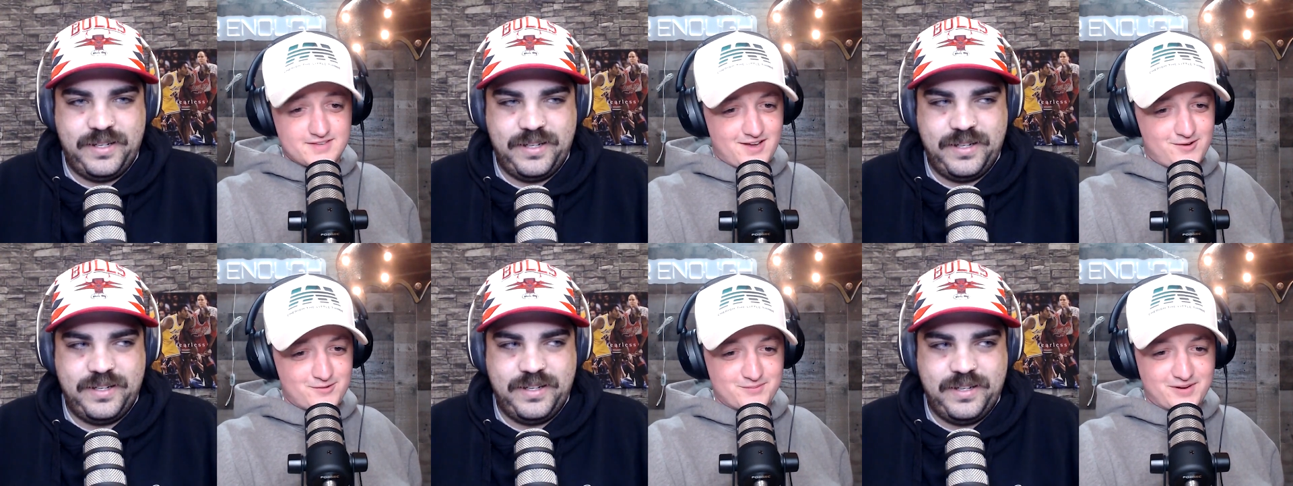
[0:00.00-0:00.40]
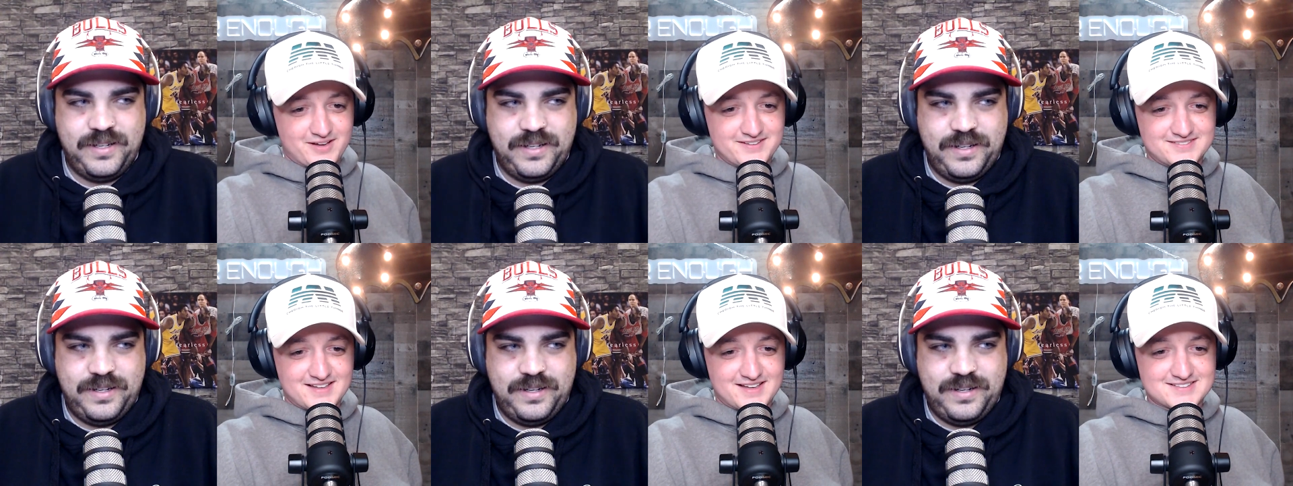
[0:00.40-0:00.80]
Speaker 1: No, Mike,
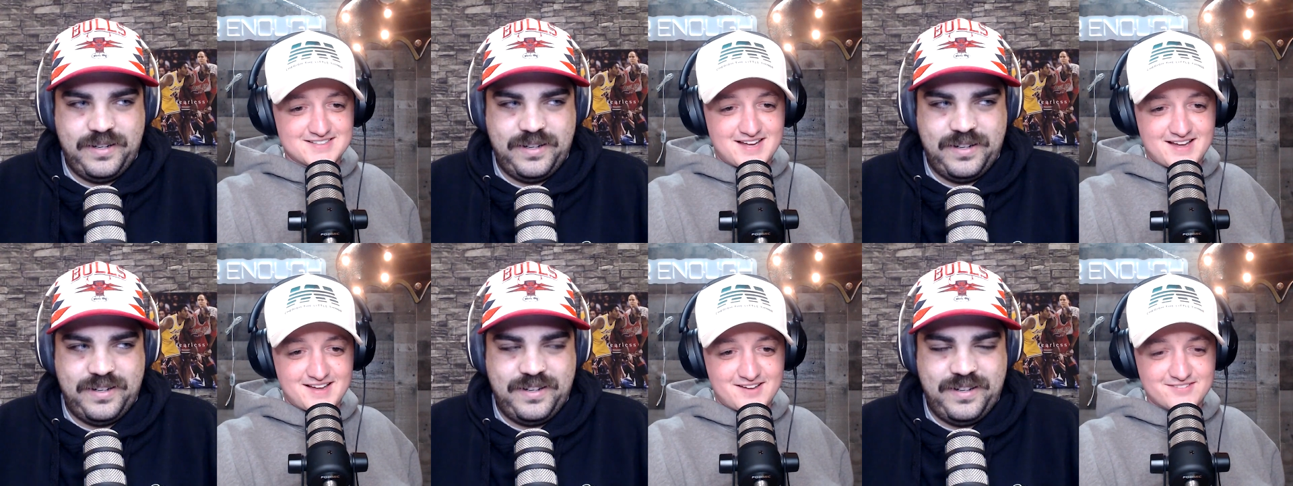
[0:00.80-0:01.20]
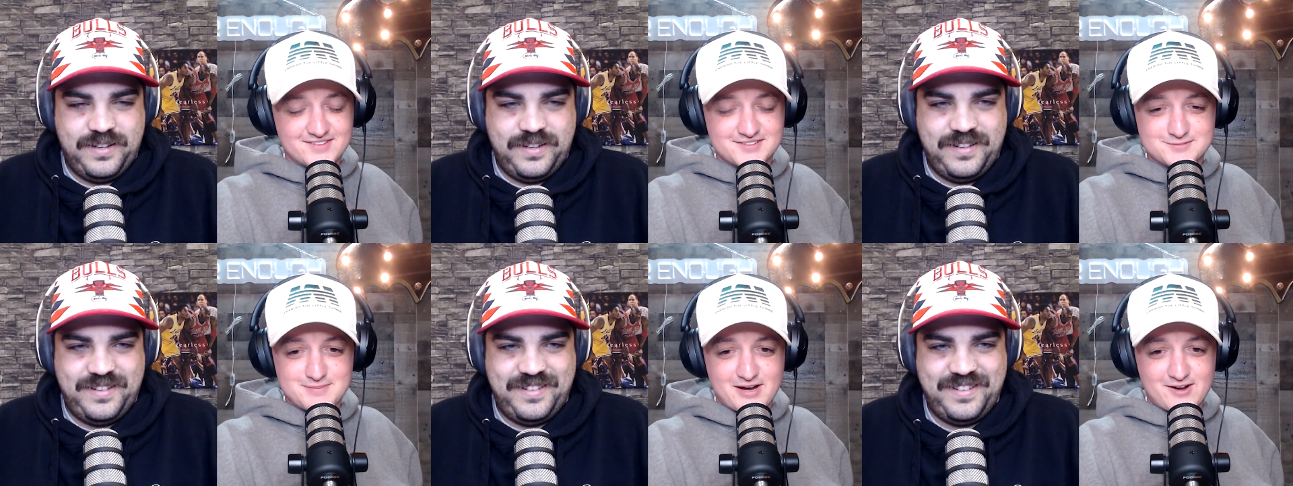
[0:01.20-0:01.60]
that's not how this
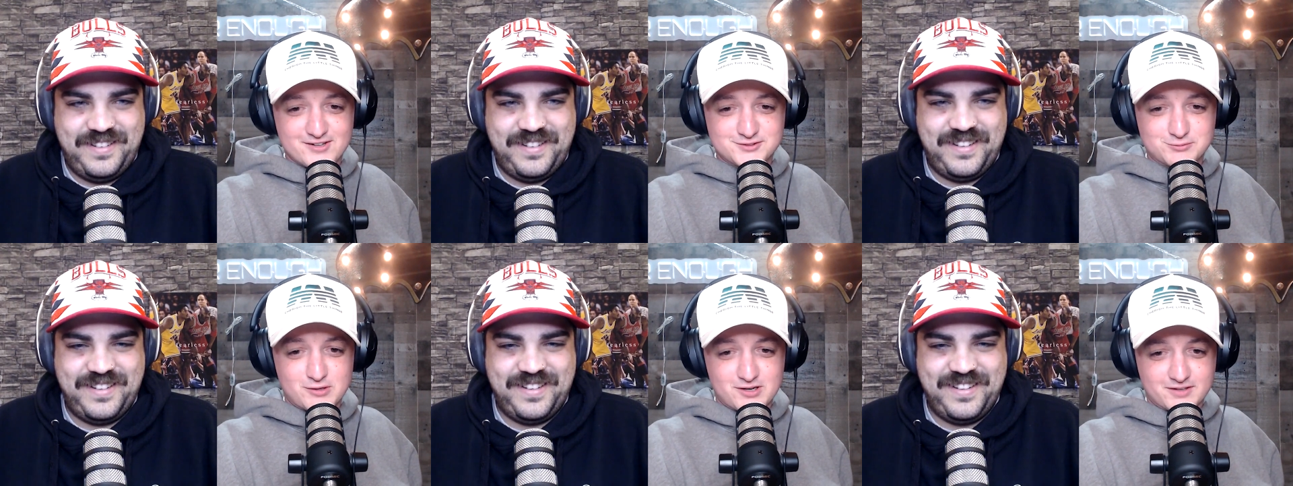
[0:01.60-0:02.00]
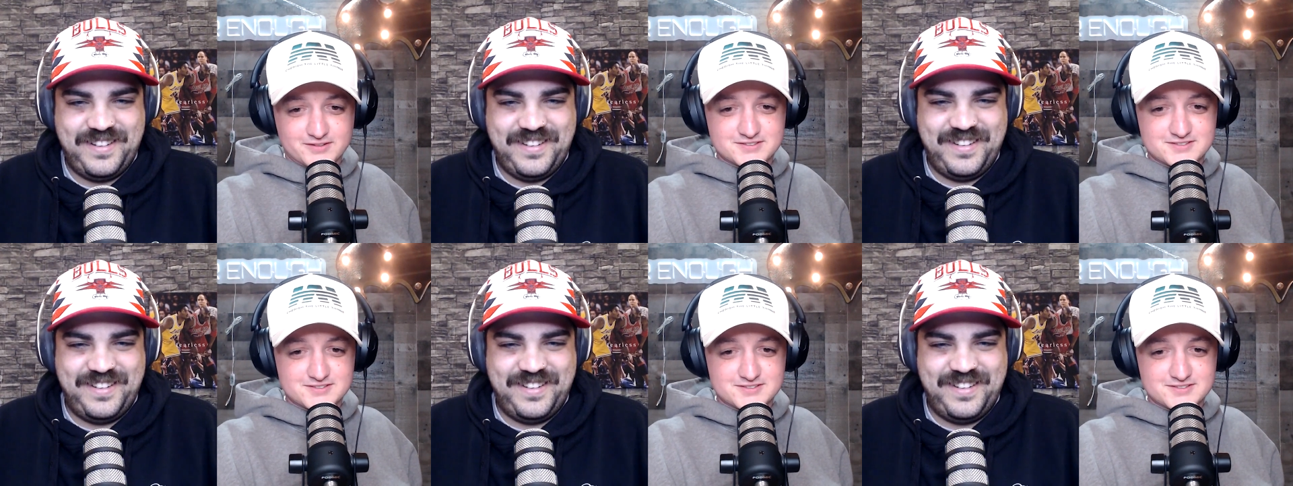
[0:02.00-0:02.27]
marriage works.